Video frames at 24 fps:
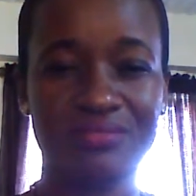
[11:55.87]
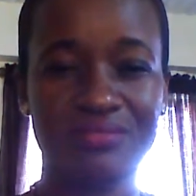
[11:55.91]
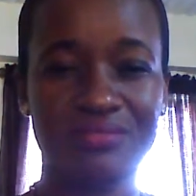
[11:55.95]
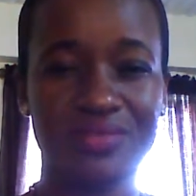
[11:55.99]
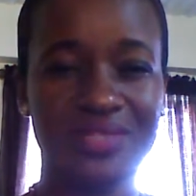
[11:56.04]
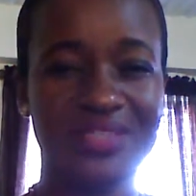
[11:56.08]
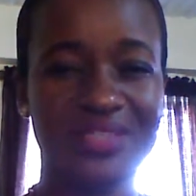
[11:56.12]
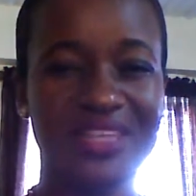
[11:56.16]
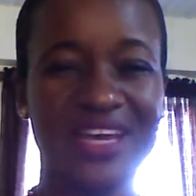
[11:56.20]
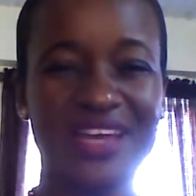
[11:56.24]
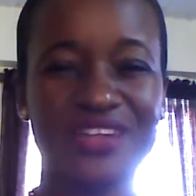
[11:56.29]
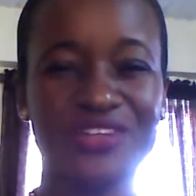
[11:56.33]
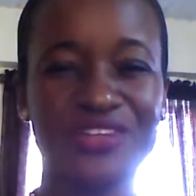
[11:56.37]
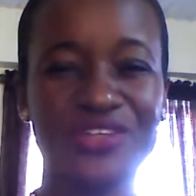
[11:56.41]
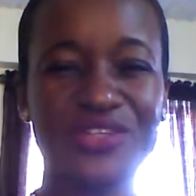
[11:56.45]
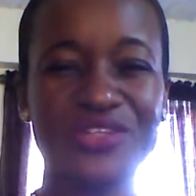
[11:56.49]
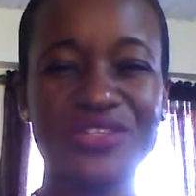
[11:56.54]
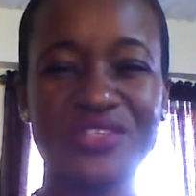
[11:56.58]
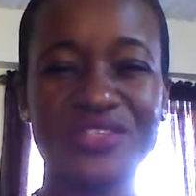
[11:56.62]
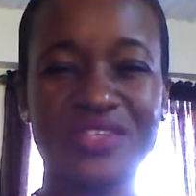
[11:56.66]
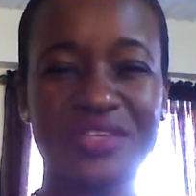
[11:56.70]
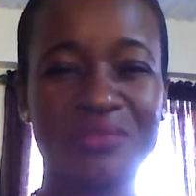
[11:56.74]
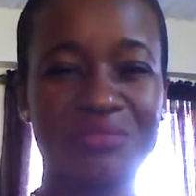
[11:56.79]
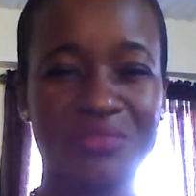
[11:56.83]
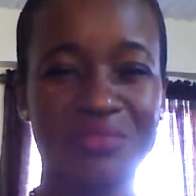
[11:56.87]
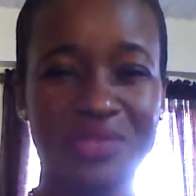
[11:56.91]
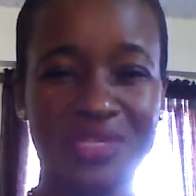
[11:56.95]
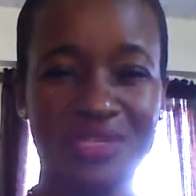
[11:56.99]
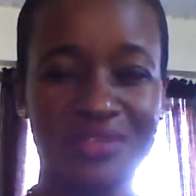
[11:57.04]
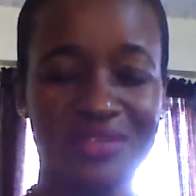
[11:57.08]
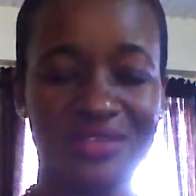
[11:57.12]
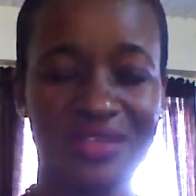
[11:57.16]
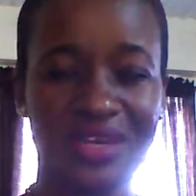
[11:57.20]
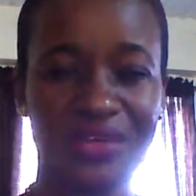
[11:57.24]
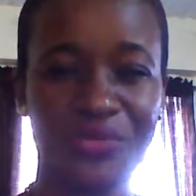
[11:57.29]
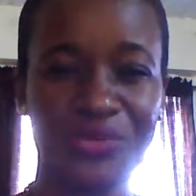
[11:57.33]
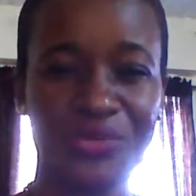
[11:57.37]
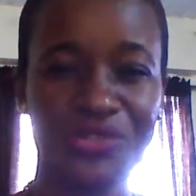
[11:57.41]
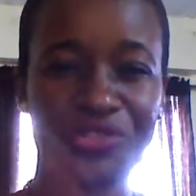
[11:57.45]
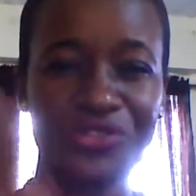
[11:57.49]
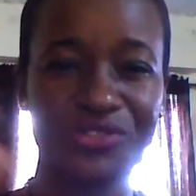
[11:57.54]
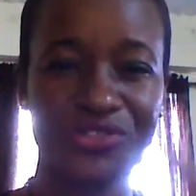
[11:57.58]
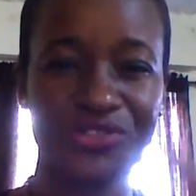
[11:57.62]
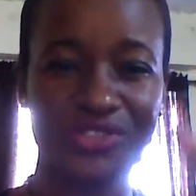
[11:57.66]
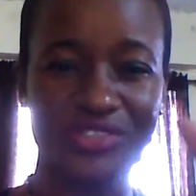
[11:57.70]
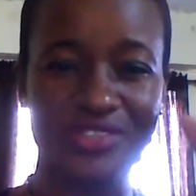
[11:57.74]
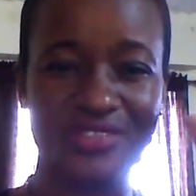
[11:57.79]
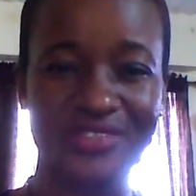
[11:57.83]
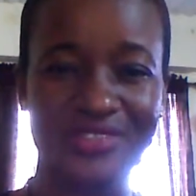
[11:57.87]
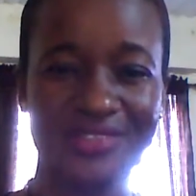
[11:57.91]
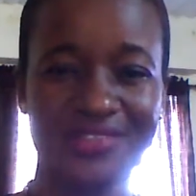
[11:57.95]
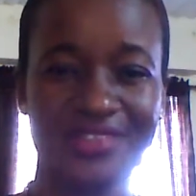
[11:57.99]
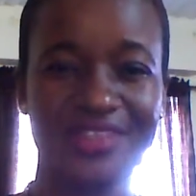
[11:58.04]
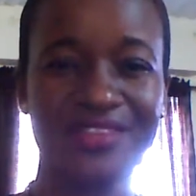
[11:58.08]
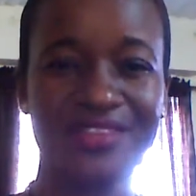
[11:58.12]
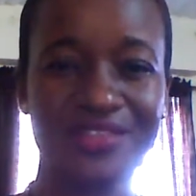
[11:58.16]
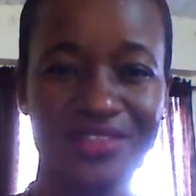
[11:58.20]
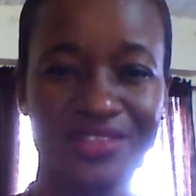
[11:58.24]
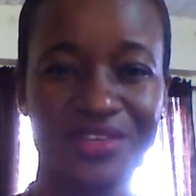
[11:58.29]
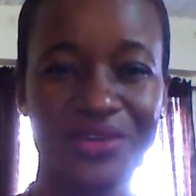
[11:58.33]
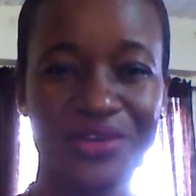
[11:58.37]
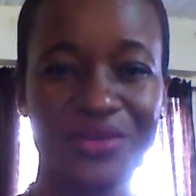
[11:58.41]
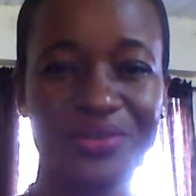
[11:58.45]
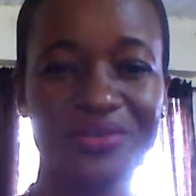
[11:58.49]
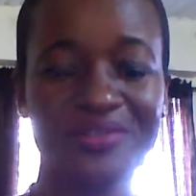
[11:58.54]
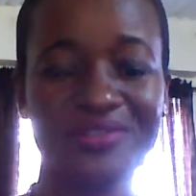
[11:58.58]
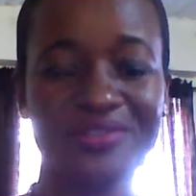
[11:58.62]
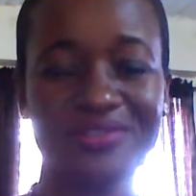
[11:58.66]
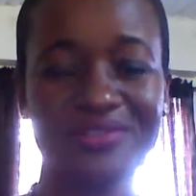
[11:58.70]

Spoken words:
But that does not mean that we should just sit down